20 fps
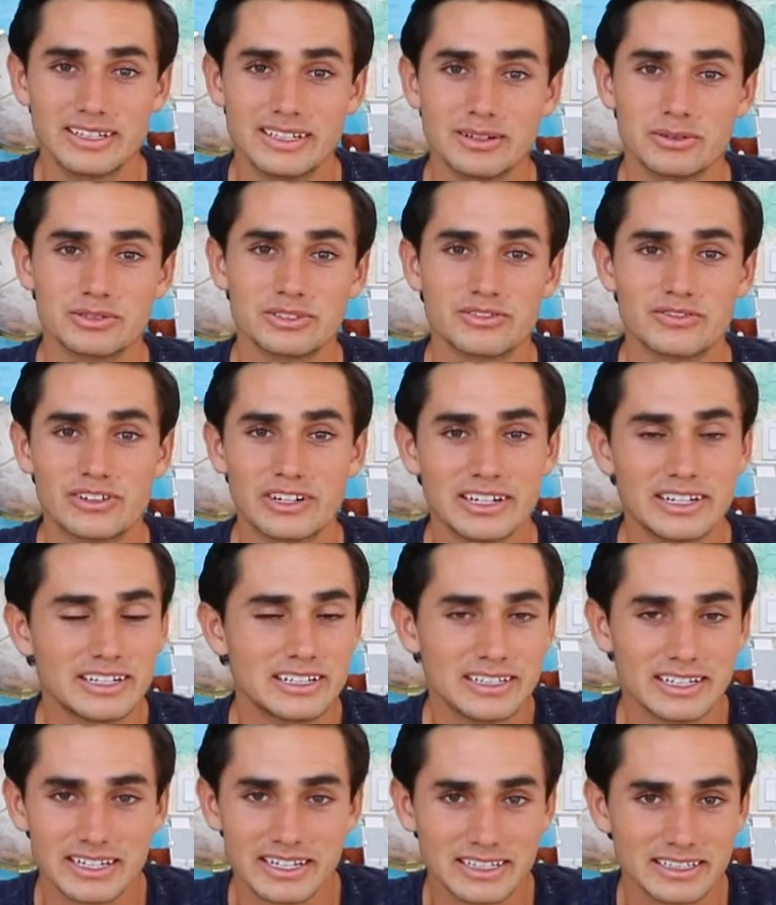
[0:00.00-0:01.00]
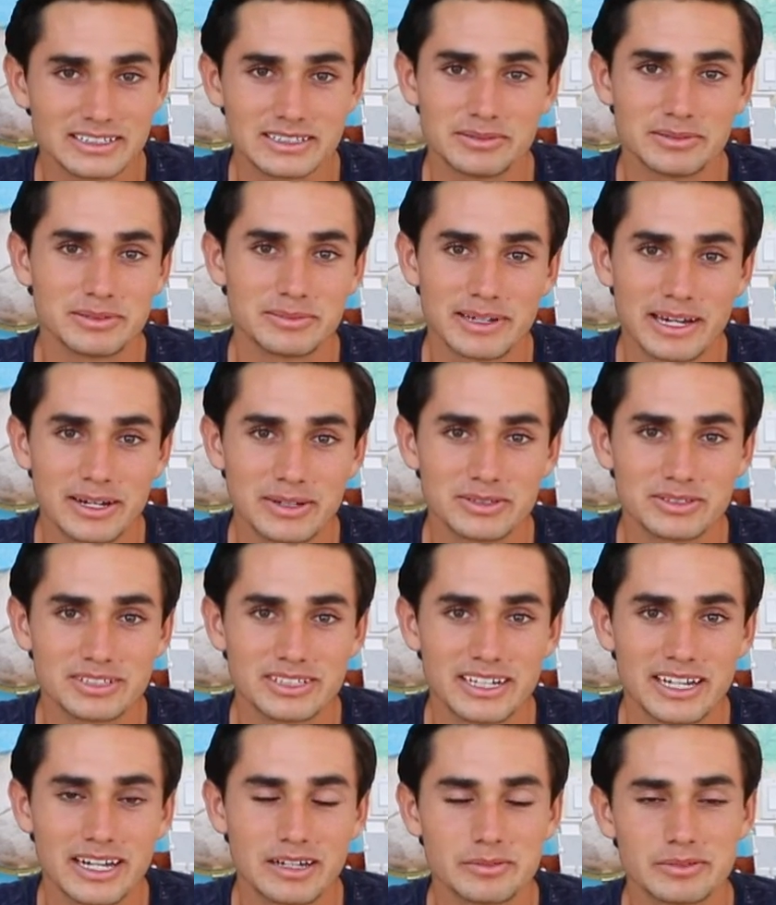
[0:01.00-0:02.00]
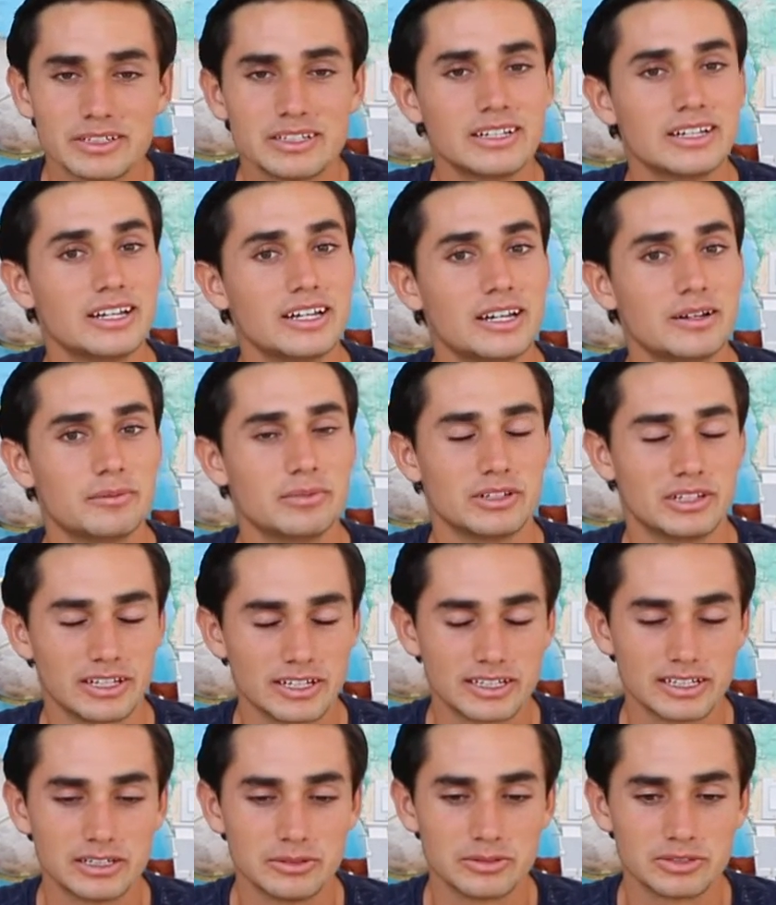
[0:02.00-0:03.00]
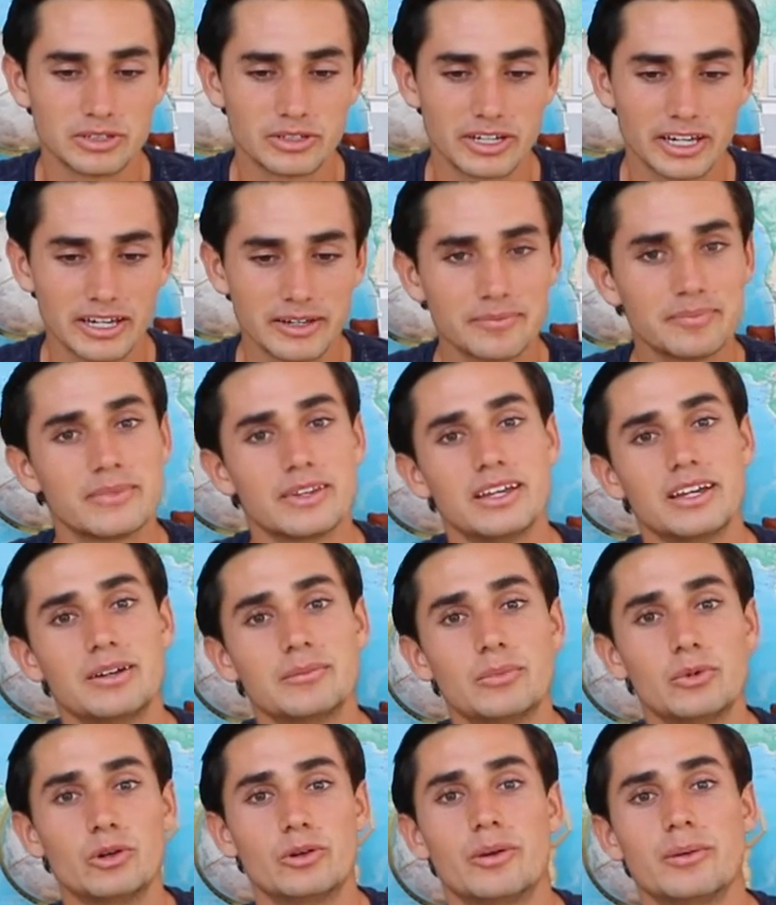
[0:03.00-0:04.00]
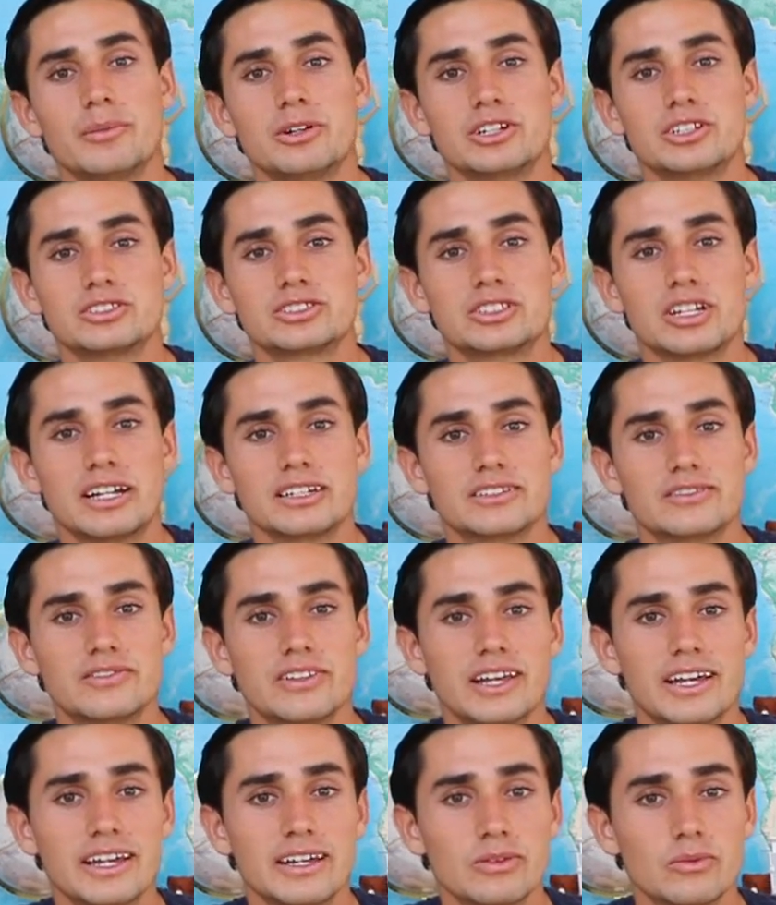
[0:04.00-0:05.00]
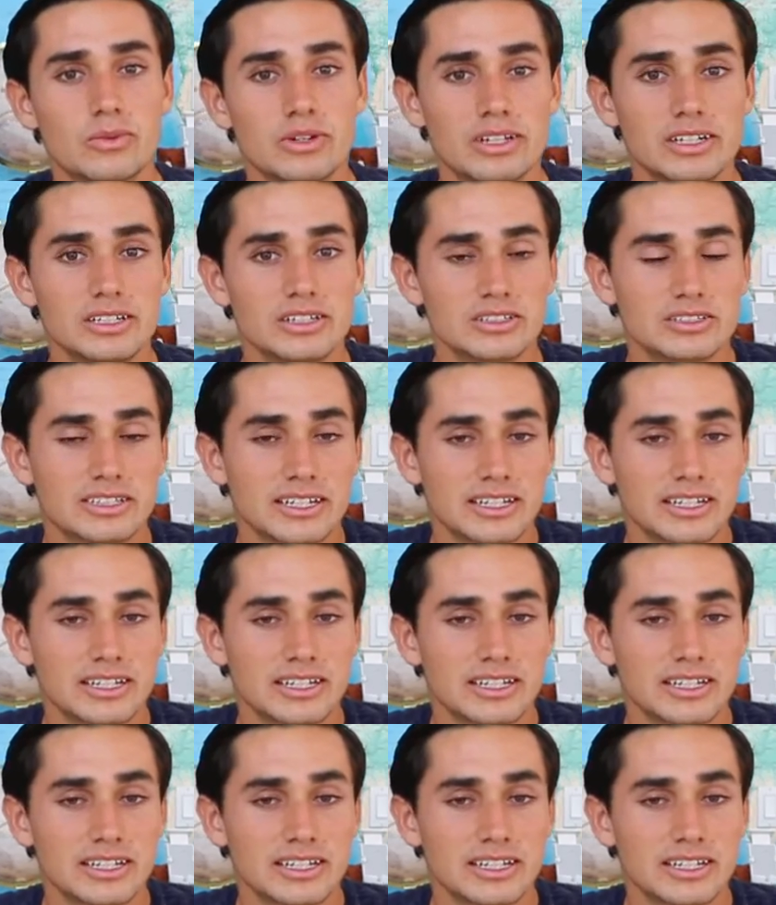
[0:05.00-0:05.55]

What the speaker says: and I was afraid like something bad was gonna happen, but luckily it was okay. But remember just not to fly it when it looks